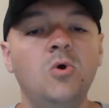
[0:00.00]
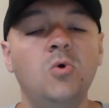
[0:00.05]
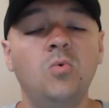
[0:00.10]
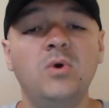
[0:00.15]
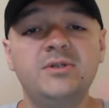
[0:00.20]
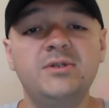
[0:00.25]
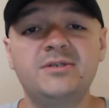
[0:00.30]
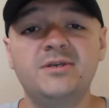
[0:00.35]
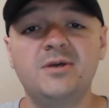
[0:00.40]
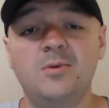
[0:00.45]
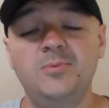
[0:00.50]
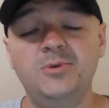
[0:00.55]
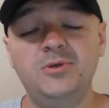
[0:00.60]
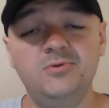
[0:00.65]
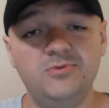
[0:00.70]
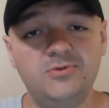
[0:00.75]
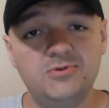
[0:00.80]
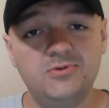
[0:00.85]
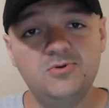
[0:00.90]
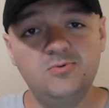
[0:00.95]
What's up,
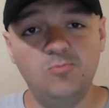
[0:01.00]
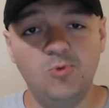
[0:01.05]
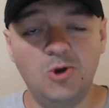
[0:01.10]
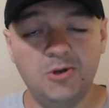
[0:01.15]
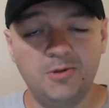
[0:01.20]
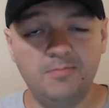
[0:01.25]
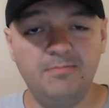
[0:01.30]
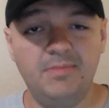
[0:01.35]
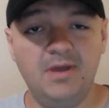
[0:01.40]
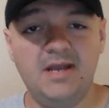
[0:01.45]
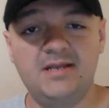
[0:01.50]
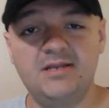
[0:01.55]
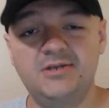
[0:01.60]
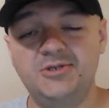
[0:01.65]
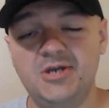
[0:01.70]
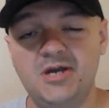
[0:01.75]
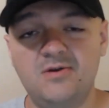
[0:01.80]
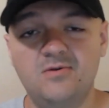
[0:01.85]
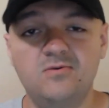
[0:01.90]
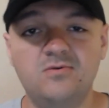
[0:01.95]
YouTube? Welcome back to
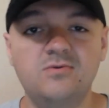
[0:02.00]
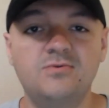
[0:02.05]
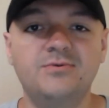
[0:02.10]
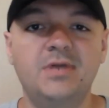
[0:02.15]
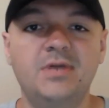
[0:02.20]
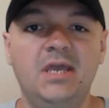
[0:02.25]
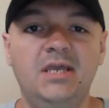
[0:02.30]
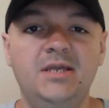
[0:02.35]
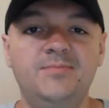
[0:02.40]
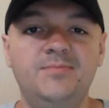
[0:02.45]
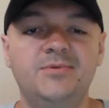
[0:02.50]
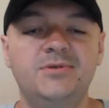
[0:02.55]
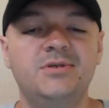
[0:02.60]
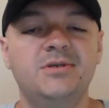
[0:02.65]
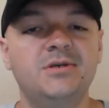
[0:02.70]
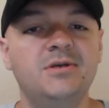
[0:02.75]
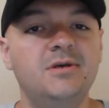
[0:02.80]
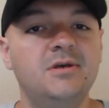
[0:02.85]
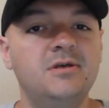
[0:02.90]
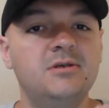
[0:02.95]
Jackal Gold
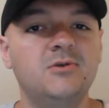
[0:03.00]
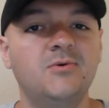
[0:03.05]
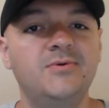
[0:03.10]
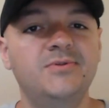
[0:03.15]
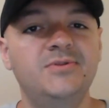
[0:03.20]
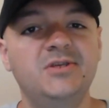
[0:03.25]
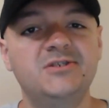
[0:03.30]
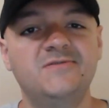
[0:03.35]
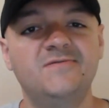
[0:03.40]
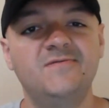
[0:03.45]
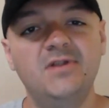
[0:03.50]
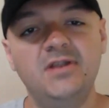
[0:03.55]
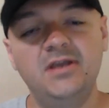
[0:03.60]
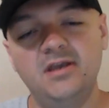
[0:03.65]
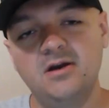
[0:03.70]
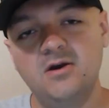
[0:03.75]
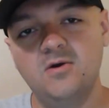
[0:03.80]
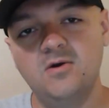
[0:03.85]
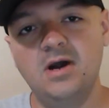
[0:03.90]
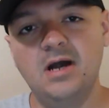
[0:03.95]
Games. So in this
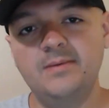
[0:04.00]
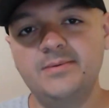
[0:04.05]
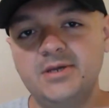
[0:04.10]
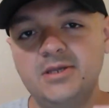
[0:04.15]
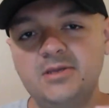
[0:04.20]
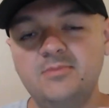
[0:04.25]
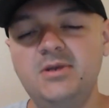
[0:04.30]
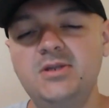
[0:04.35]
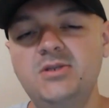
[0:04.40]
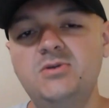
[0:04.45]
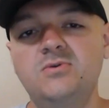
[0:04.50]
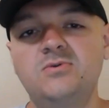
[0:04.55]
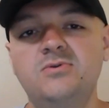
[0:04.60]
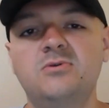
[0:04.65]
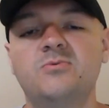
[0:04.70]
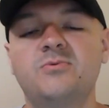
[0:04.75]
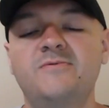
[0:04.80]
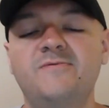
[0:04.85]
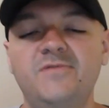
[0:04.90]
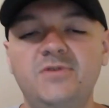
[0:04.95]
video, I'm going to be
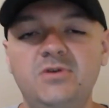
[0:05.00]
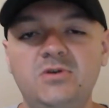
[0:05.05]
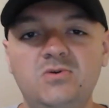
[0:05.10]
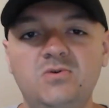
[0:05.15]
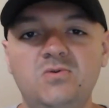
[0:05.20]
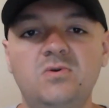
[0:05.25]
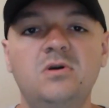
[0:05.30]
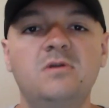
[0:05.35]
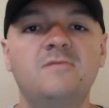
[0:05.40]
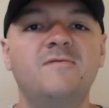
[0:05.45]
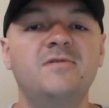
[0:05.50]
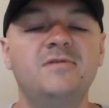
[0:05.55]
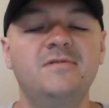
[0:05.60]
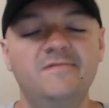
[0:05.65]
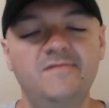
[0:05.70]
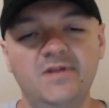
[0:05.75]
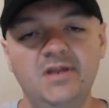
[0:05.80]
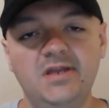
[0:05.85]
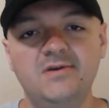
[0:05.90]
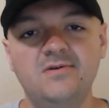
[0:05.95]
doing a review for
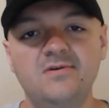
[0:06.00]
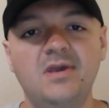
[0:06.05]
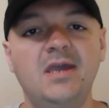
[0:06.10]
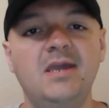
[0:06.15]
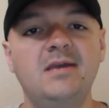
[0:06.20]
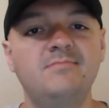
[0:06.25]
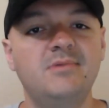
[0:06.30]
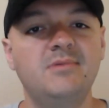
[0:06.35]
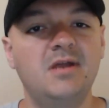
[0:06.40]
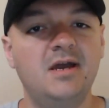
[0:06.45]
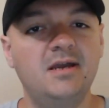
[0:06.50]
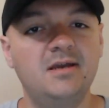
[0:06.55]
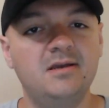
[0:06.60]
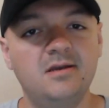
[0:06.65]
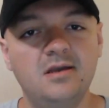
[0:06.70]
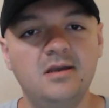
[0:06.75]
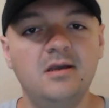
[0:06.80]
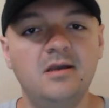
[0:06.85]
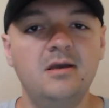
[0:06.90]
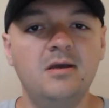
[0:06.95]
the video game that
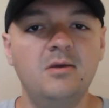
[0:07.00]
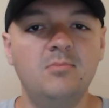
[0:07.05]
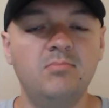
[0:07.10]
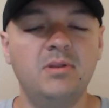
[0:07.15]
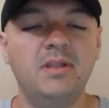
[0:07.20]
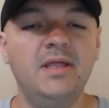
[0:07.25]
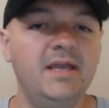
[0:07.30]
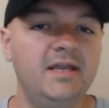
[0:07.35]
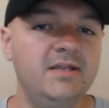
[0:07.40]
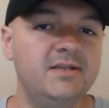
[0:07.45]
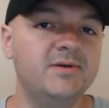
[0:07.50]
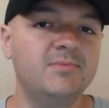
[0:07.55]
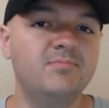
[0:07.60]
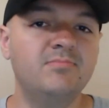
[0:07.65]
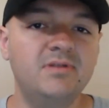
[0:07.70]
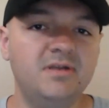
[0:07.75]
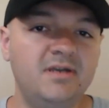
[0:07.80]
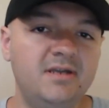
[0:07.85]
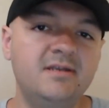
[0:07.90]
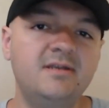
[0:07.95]
I played,
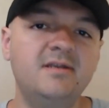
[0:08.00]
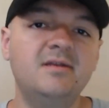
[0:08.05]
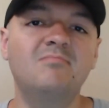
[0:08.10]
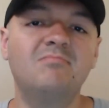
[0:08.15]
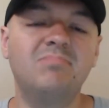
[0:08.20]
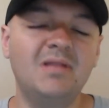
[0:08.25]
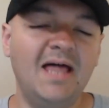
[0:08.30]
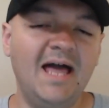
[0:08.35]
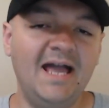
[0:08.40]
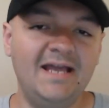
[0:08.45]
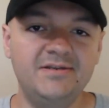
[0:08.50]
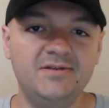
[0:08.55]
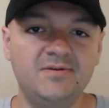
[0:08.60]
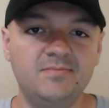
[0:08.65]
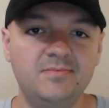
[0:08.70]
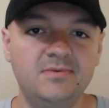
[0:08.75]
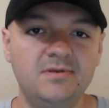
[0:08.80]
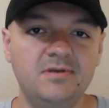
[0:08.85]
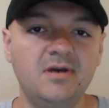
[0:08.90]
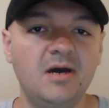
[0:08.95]
completed, and
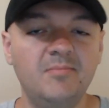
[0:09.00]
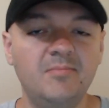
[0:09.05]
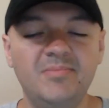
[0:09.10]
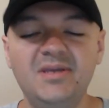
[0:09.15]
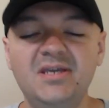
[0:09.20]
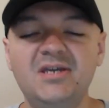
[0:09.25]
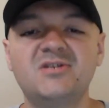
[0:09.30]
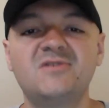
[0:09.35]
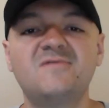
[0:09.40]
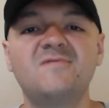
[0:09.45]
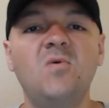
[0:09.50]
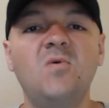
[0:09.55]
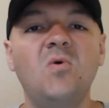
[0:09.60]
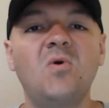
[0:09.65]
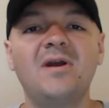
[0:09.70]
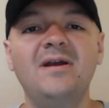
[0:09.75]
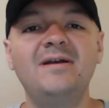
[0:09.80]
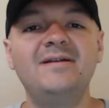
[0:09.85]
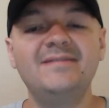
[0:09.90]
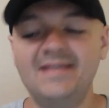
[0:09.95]
platinumed on
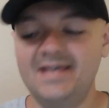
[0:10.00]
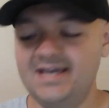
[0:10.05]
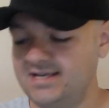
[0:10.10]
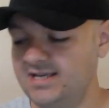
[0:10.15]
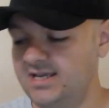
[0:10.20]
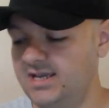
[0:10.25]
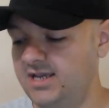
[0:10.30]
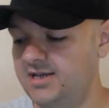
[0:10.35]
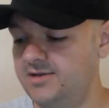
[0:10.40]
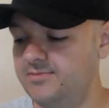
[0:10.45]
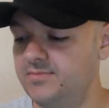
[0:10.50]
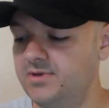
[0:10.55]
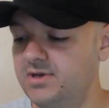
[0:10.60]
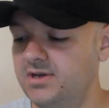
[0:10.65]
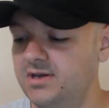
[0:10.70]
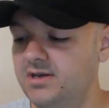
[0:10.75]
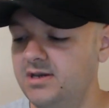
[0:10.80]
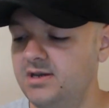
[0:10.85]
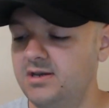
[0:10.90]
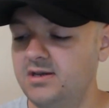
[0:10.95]
PS4, and that game
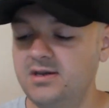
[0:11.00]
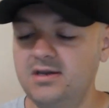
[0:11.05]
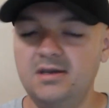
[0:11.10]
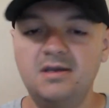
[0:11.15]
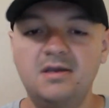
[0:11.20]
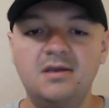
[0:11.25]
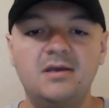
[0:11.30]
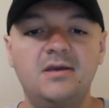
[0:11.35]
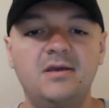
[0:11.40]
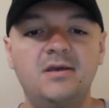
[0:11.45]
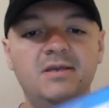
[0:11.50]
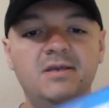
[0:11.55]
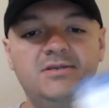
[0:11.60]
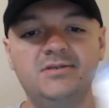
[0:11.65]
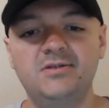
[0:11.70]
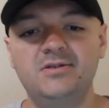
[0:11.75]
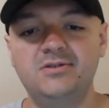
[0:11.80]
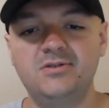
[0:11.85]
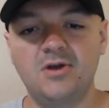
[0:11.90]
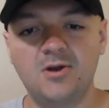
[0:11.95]

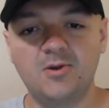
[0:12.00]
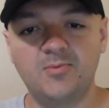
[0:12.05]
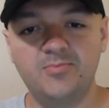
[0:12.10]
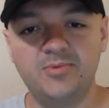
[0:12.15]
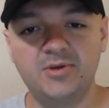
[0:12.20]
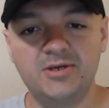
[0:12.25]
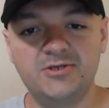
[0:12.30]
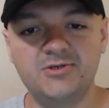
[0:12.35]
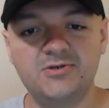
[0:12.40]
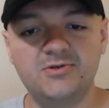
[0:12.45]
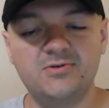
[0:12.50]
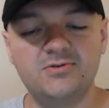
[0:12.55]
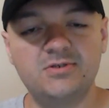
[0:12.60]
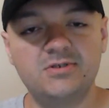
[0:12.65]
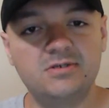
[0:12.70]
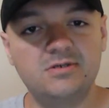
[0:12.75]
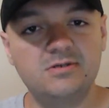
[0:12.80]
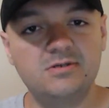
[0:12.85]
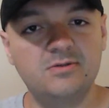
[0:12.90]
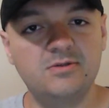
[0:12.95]
is the Dark
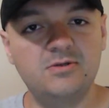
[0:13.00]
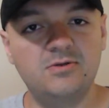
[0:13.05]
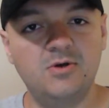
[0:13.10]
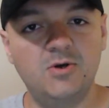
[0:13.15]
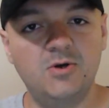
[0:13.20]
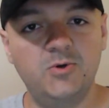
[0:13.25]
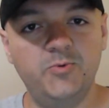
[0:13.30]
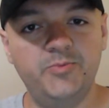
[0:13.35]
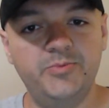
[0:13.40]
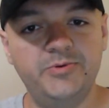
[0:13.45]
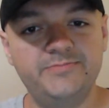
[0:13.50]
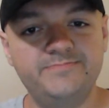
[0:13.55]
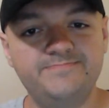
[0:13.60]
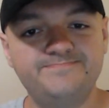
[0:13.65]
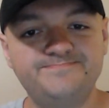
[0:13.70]
Pictures Little Hope.